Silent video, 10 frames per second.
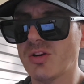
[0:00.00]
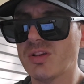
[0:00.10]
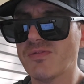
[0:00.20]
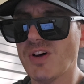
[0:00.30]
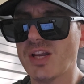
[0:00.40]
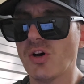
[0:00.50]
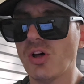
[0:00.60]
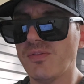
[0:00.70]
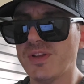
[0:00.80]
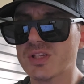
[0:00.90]
You can find
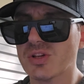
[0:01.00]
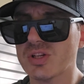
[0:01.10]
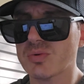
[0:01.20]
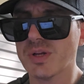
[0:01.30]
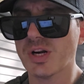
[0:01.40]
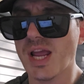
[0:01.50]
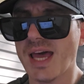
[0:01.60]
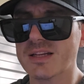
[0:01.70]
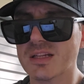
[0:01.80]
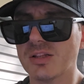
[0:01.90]
all of this on Twitter
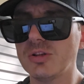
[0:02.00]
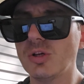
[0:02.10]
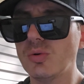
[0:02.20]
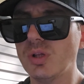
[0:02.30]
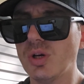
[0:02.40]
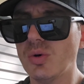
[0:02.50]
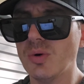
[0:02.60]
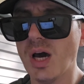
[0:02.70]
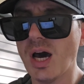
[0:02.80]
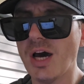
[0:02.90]
at Loulou